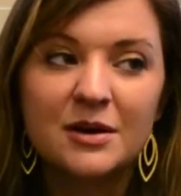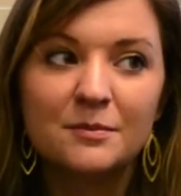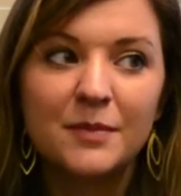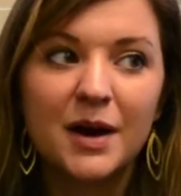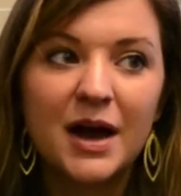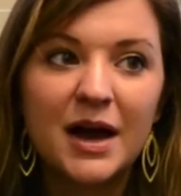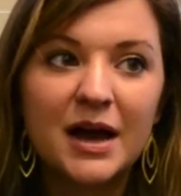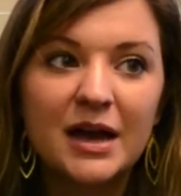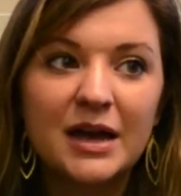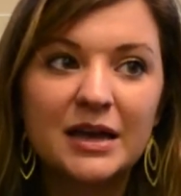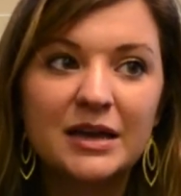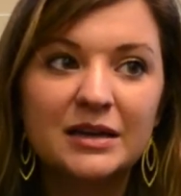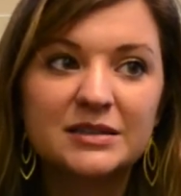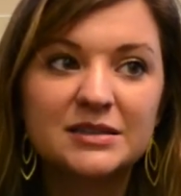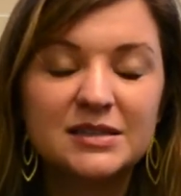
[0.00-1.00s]

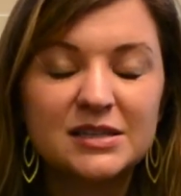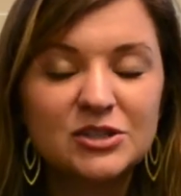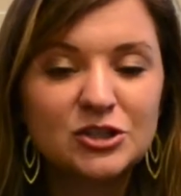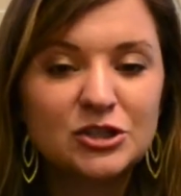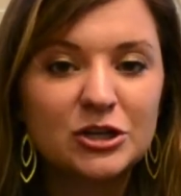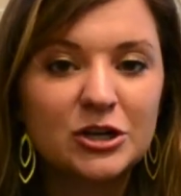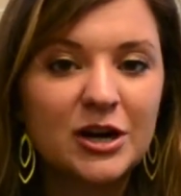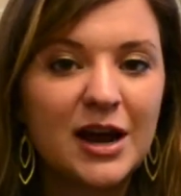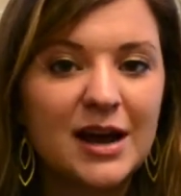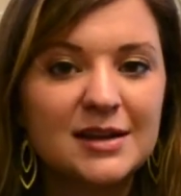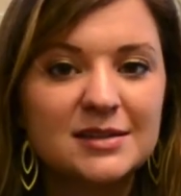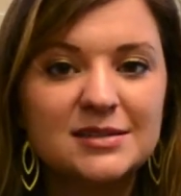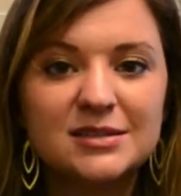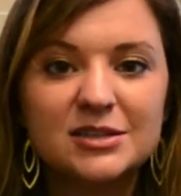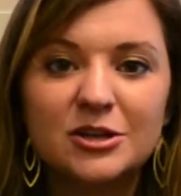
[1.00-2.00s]
My sister
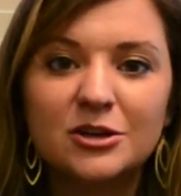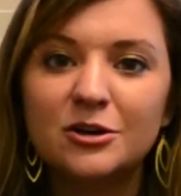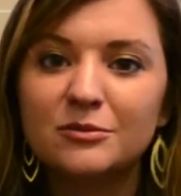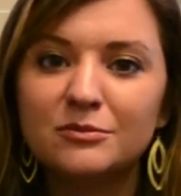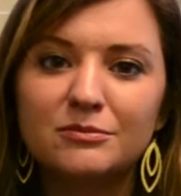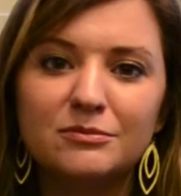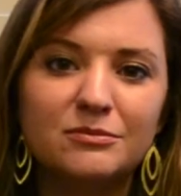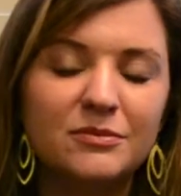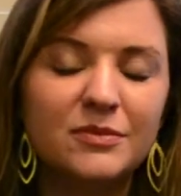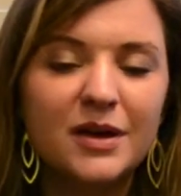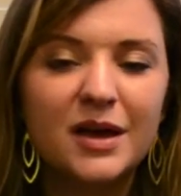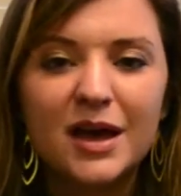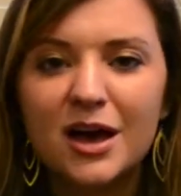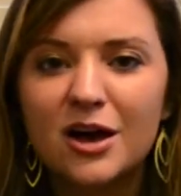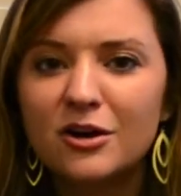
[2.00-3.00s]
had some
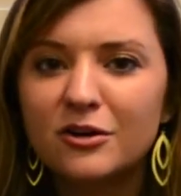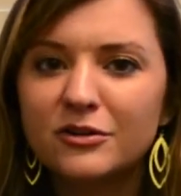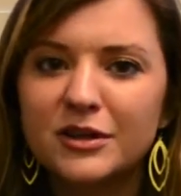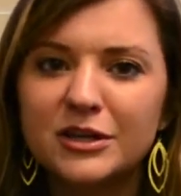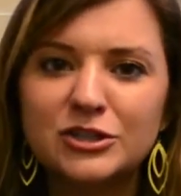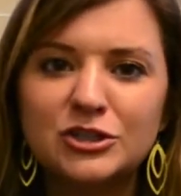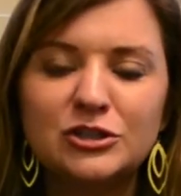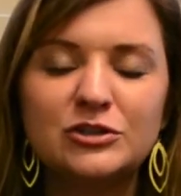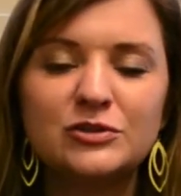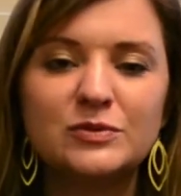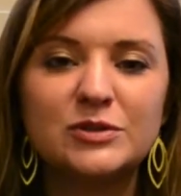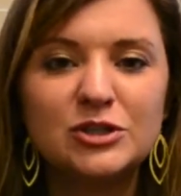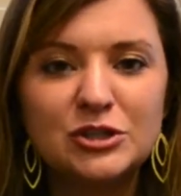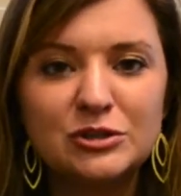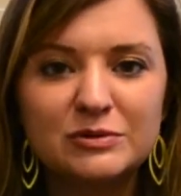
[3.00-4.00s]
health issues
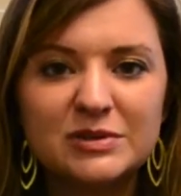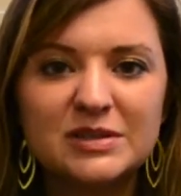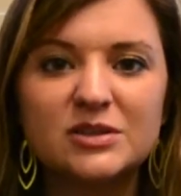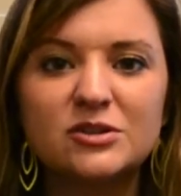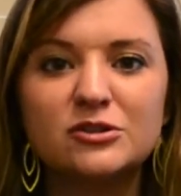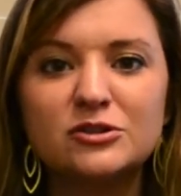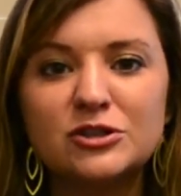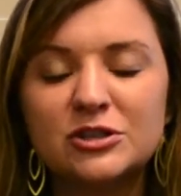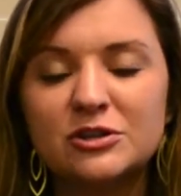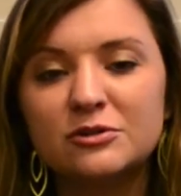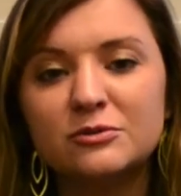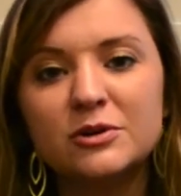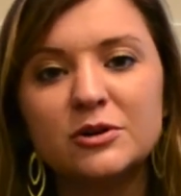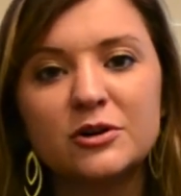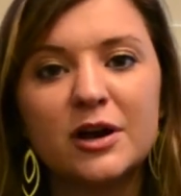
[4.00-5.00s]
when she was little, so
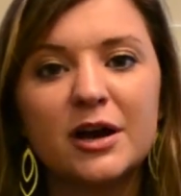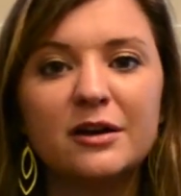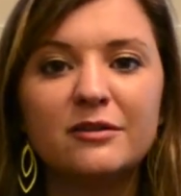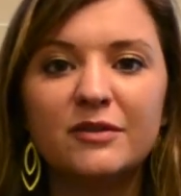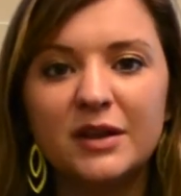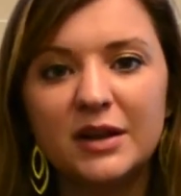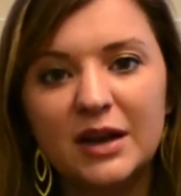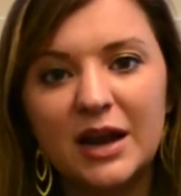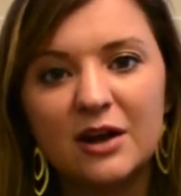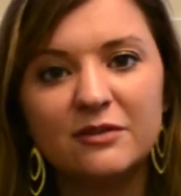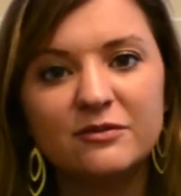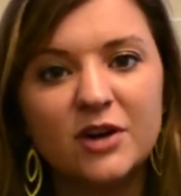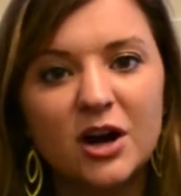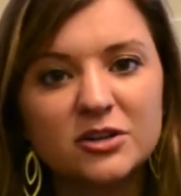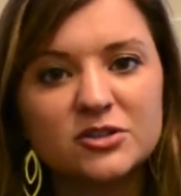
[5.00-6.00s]
we were kind of in and out
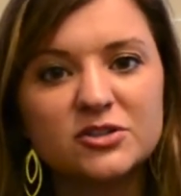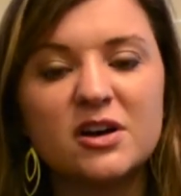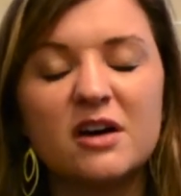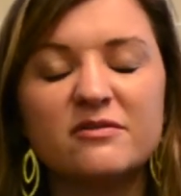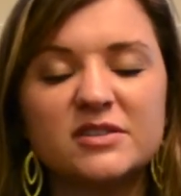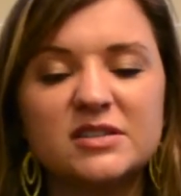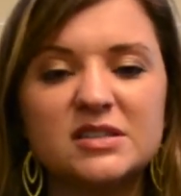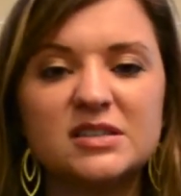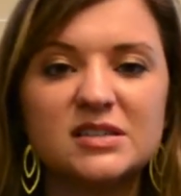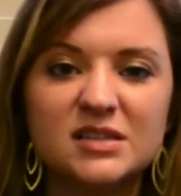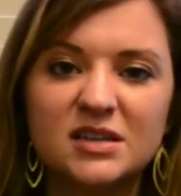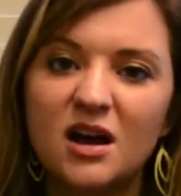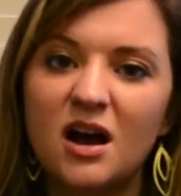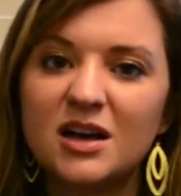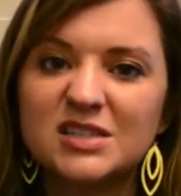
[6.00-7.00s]
of doctor's offices
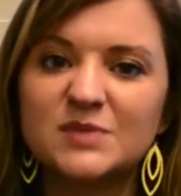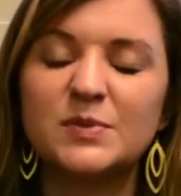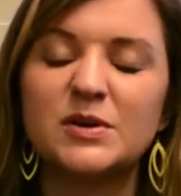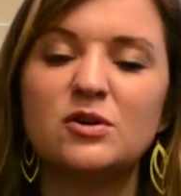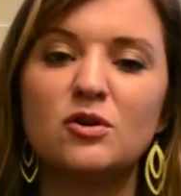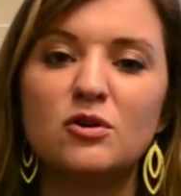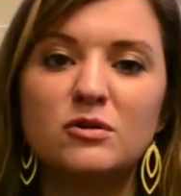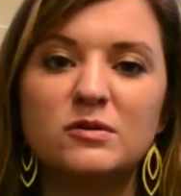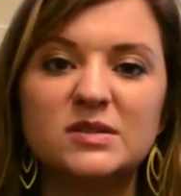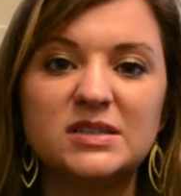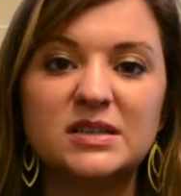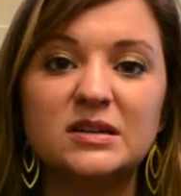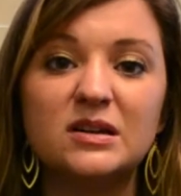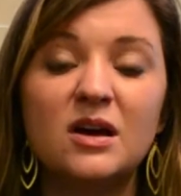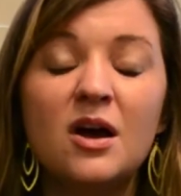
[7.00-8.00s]
and hospitals,
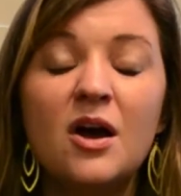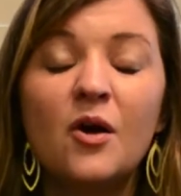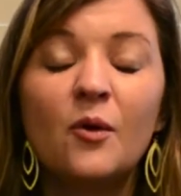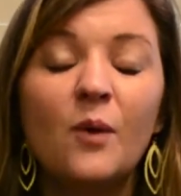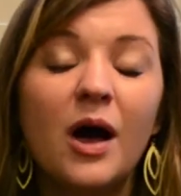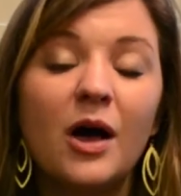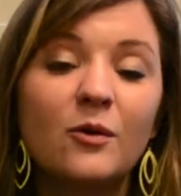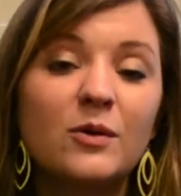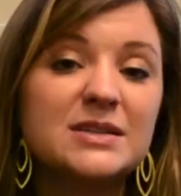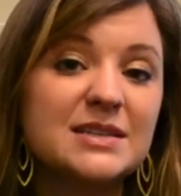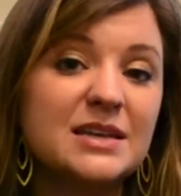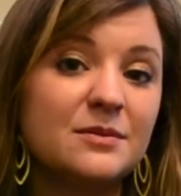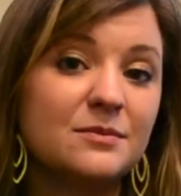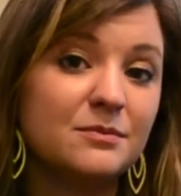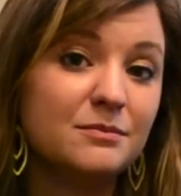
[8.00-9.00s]
and while it
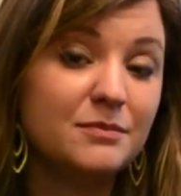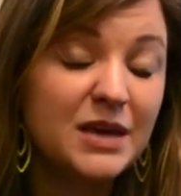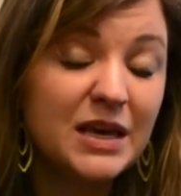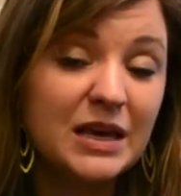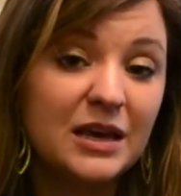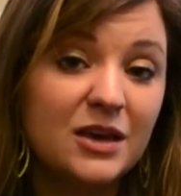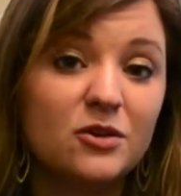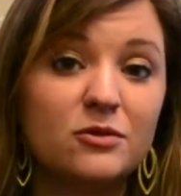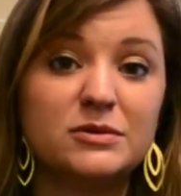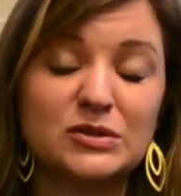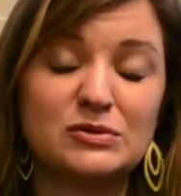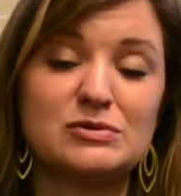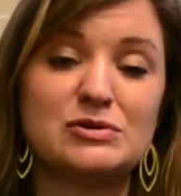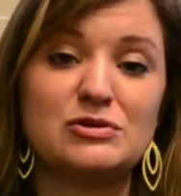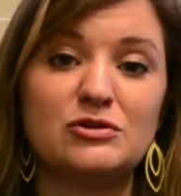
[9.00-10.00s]
wasn't me who was
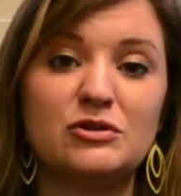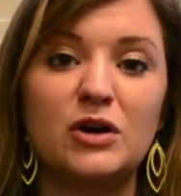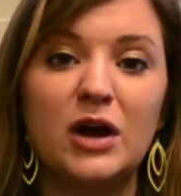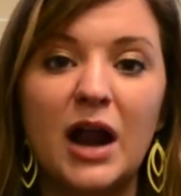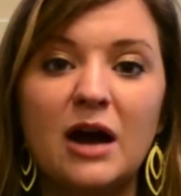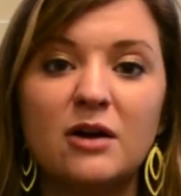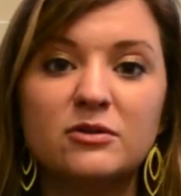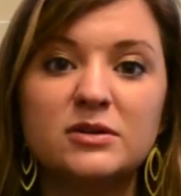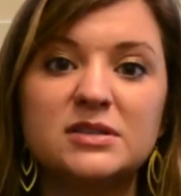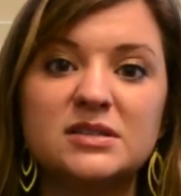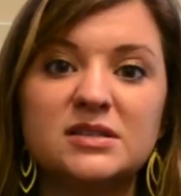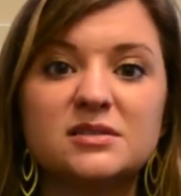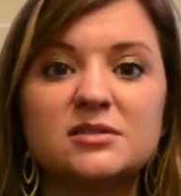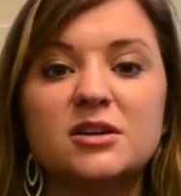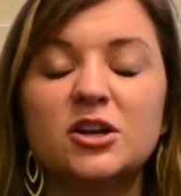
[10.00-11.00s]
going through it, I
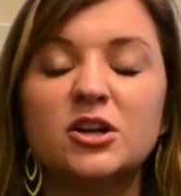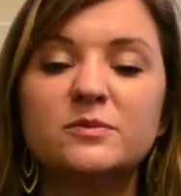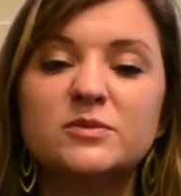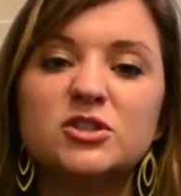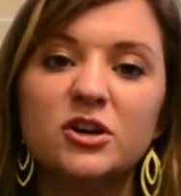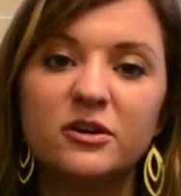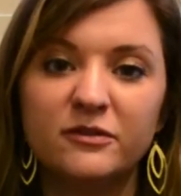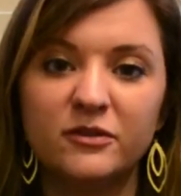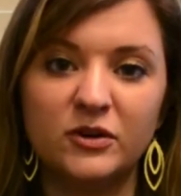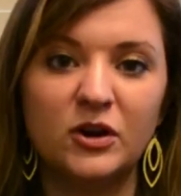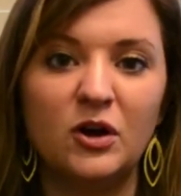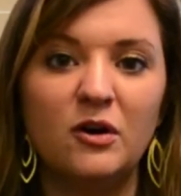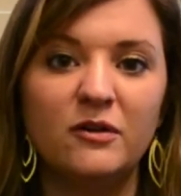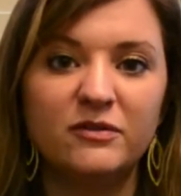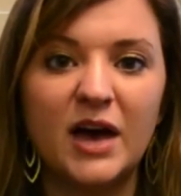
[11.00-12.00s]
was an observer in
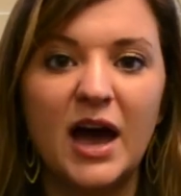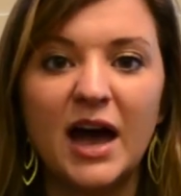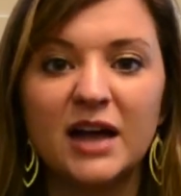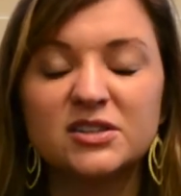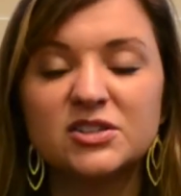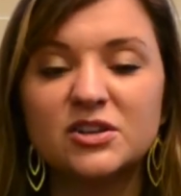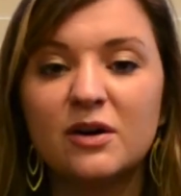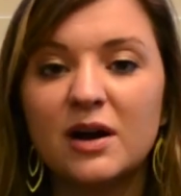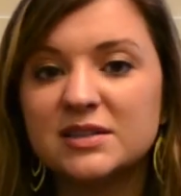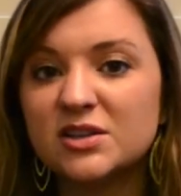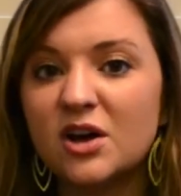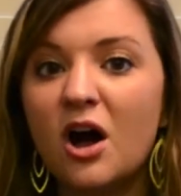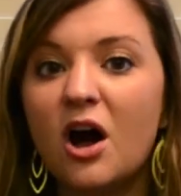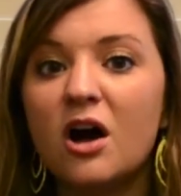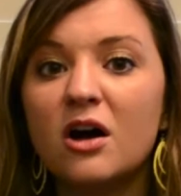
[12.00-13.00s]
all of that. So I
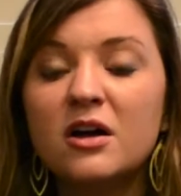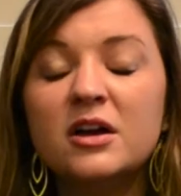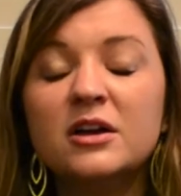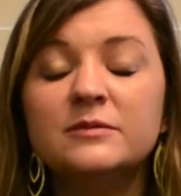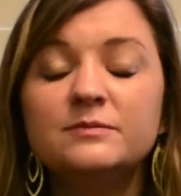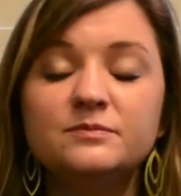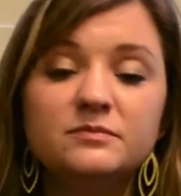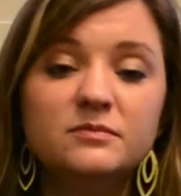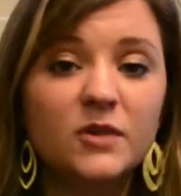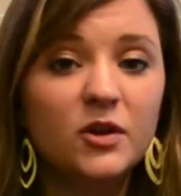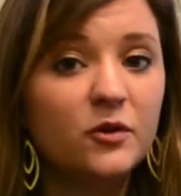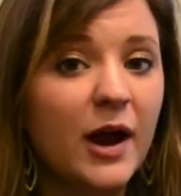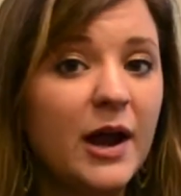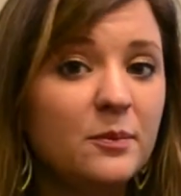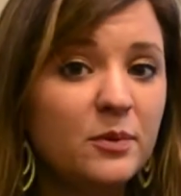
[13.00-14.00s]
saw
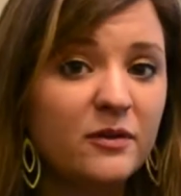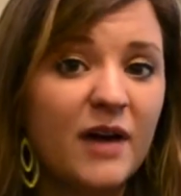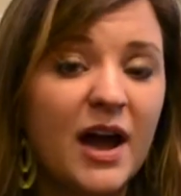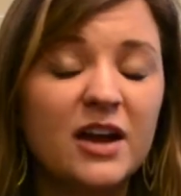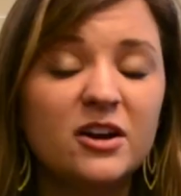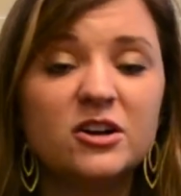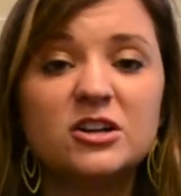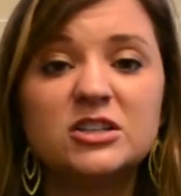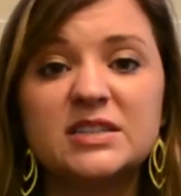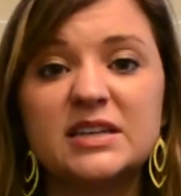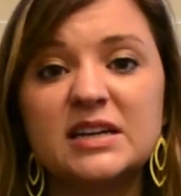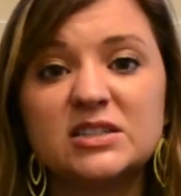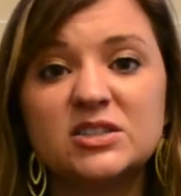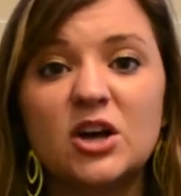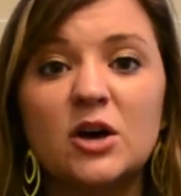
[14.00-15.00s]
great providers, and
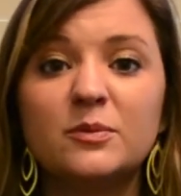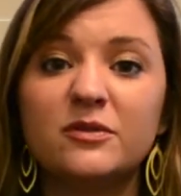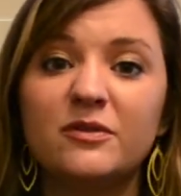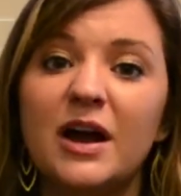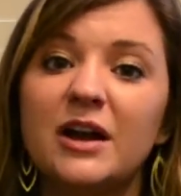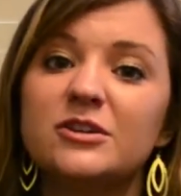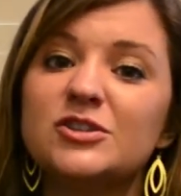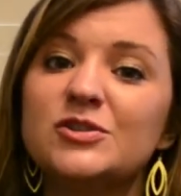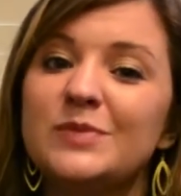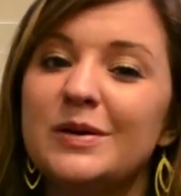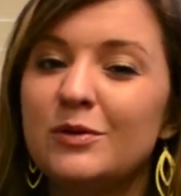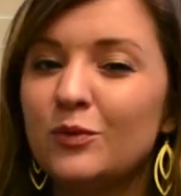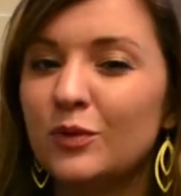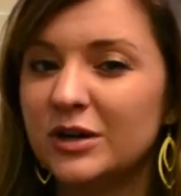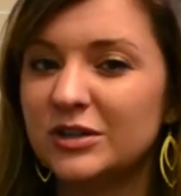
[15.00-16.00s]
I saw providers who
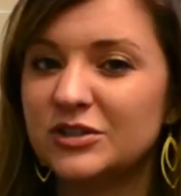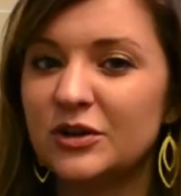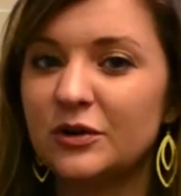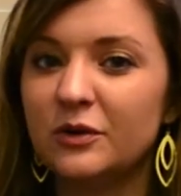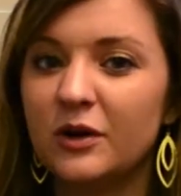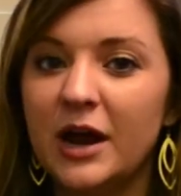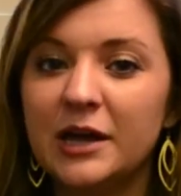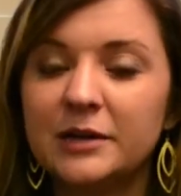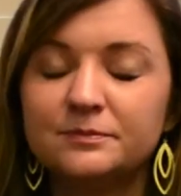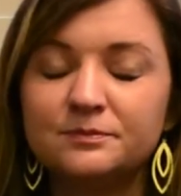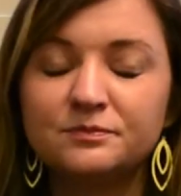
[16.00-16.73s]
maybe weren't so great.